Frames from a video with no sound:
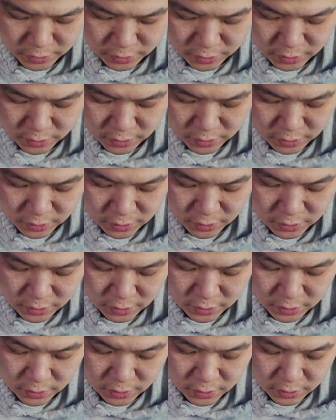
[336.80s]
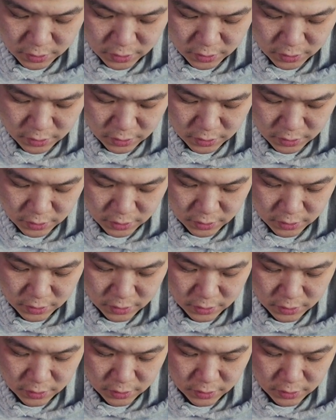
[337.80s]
Nothing is said.